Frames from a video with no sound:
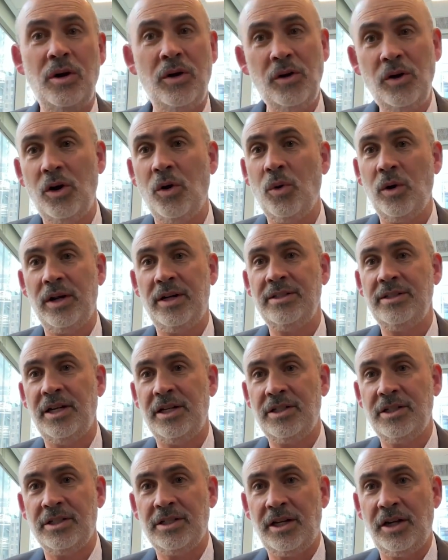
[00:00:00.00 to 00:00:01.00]

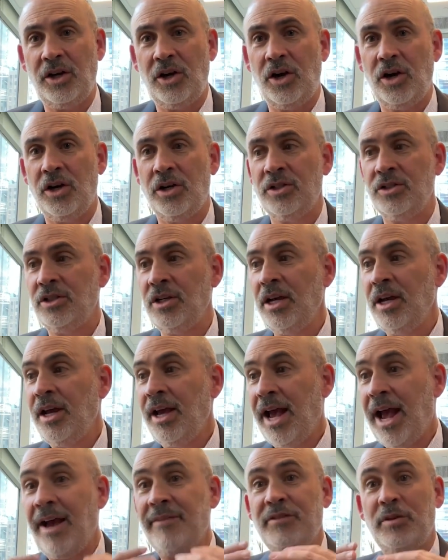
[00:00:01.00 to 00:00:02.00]
organizations like ours
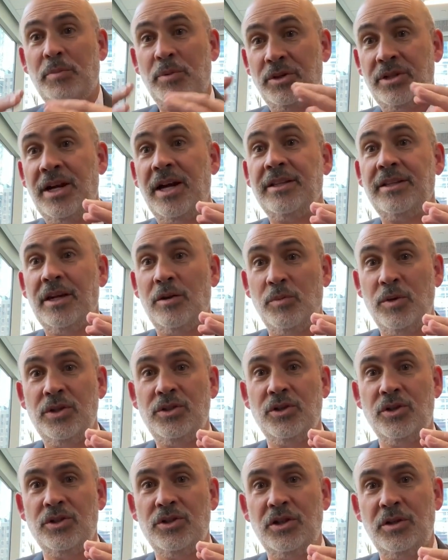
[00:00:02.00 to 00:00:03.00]
have to protect that
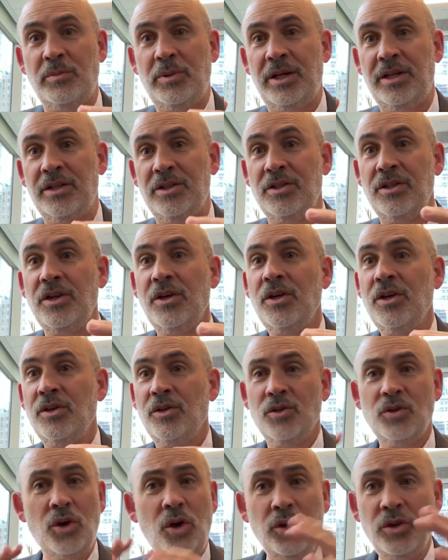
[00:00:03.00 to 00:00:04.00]
research independence.
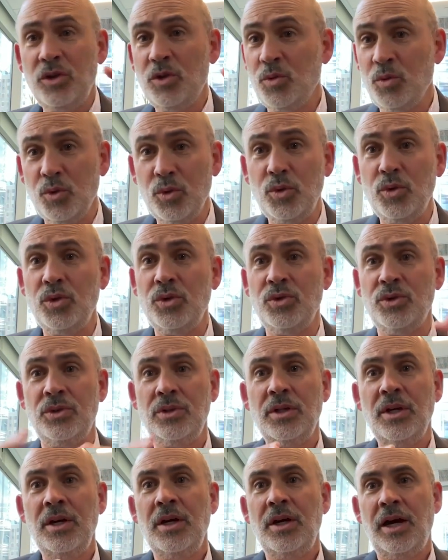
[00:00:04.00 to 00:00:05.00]
There's all these
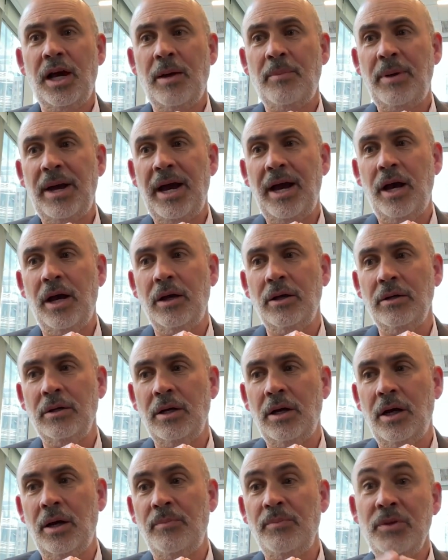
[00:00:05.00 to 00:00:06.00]
rules about
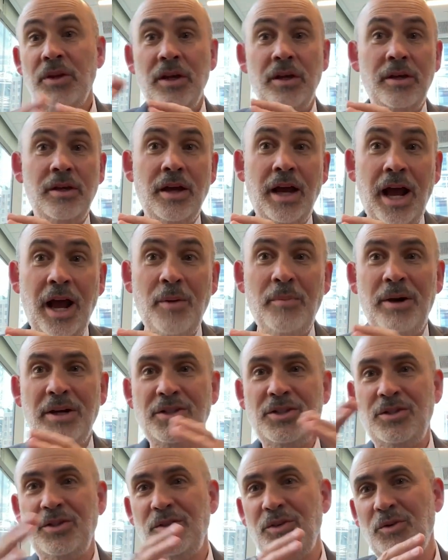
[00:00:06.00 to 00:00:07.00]
how
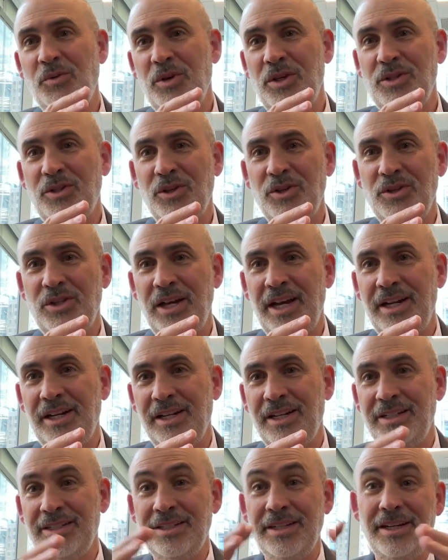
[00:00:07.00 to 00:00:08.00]
much the research
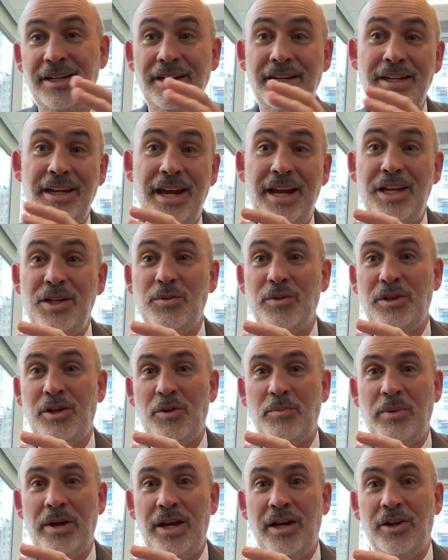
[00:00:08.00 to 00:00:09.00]
analysts can engage with
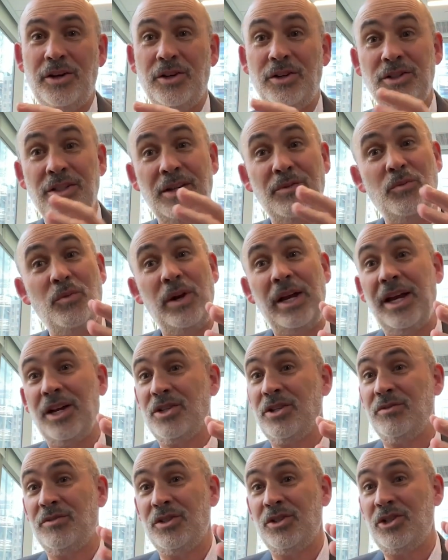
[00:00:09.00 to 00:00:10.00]
their bankers, and we
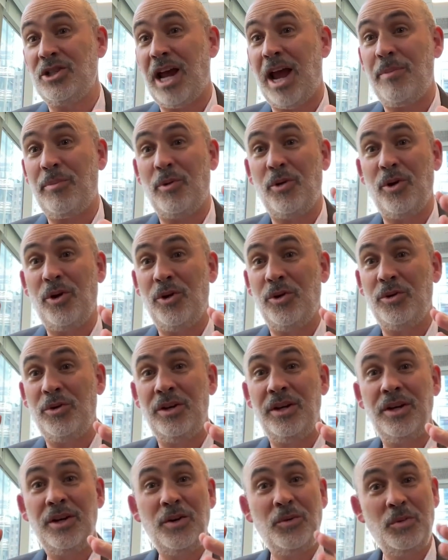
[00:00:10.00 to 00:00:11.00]
actually have to chaperone
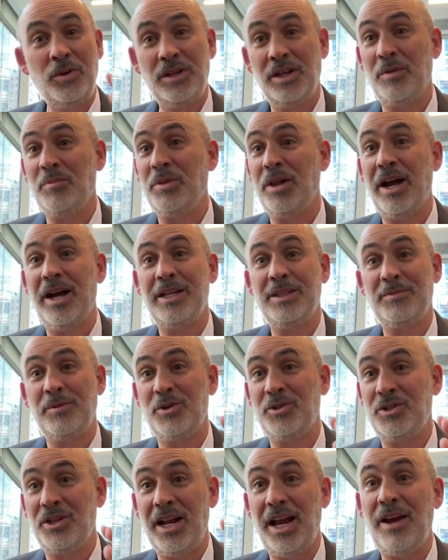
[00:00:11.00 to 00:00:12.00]
with a compliance
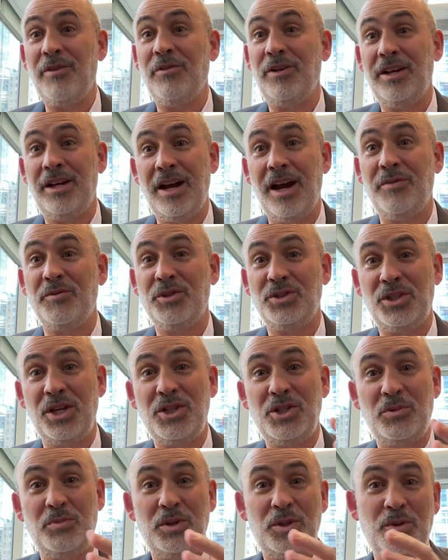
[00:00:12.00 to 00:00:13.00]
person every
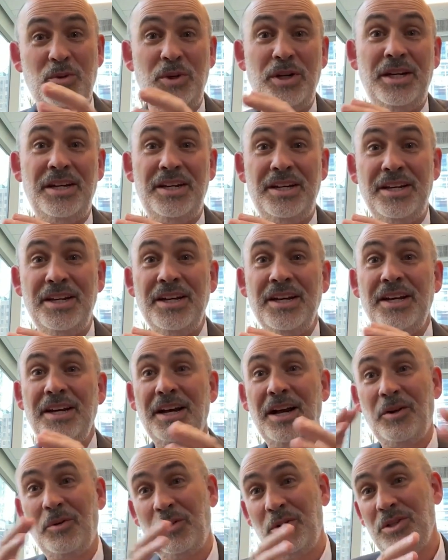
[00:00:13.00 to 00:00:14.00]
conversation between
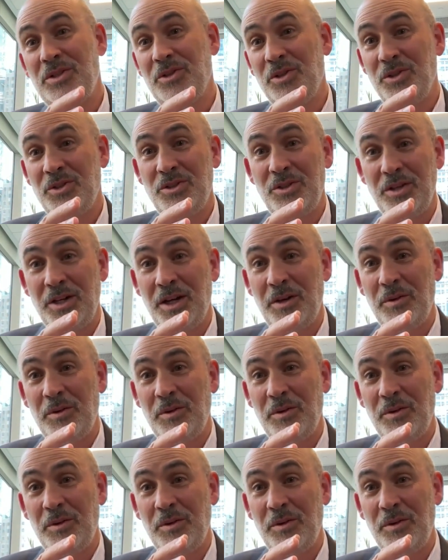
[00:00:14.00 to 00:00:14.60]
a research